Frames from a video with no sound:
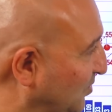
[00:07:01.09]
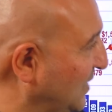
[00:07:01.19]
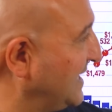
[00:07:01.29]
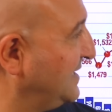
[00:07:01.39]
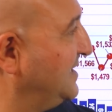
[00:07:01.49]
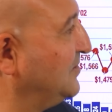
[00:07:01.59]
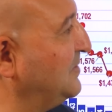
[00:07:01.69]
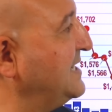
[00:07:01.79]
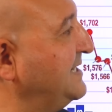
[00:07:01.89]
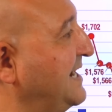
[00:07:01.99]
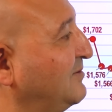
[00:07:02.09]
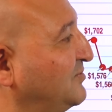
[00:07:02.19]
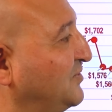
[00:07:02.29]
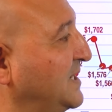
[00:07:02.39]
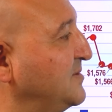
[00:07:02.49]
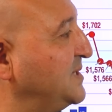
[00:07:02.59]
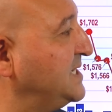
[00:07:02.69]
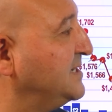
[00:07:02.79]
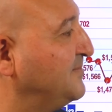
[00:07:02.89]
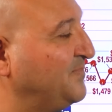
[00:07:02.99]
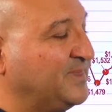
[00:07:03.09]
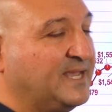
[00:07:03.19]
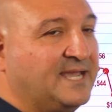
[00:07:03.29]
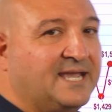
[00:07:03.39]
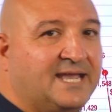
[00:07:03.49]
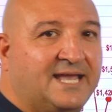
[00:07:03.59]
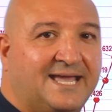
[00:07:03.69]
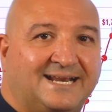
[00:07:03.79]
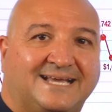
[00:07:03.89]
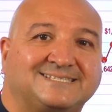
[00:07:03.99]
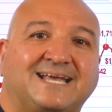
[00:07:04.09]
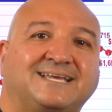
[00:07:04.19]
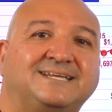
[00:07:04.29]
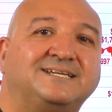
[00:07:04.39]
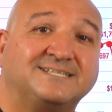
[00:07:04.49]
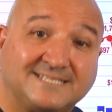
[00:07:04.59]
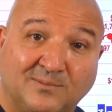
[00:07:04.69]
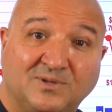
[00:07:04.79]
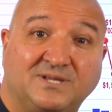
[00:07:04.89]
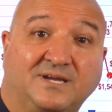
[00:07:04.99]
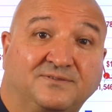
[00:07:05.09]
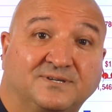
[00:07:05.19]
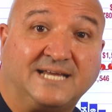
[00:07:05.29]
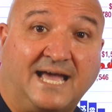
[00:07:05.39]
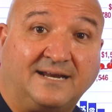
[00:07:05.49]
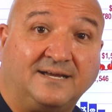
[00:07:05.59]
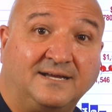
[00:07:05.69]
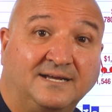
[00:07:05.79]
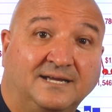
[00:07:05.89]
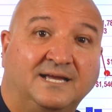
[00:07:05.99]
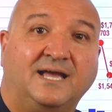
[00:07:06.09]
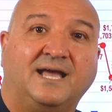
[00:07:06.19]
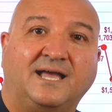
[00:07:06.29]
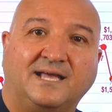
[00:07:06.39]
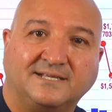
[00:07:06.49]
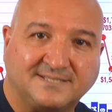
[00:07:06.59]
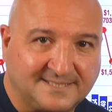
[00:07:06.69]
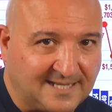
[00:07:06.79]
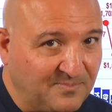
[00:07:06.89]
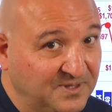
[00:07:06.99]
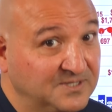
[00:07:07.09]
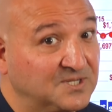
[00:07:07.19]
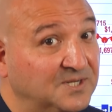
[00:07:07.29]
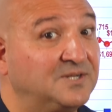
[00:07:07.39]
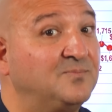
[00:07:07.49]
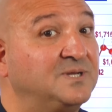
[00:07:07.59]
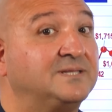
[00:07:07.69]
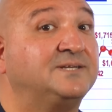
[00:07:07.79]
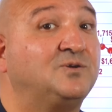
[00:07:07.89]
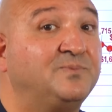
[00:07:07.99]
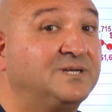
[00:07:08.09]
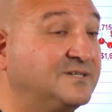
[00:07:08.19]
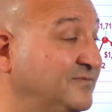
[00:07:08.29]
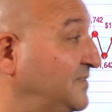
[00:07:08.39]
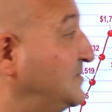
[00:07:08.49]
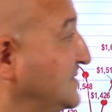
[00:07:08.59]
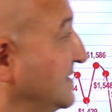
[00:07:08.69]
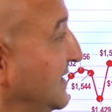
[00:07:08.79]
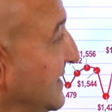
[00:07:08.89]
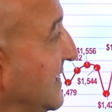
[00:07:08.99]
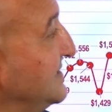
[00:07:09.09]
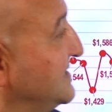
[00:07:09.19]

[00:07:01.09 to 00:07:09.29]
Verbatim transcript: right here, right now in front of me. And as I get into some of the data, some things are going to be a little bit confusing. Like I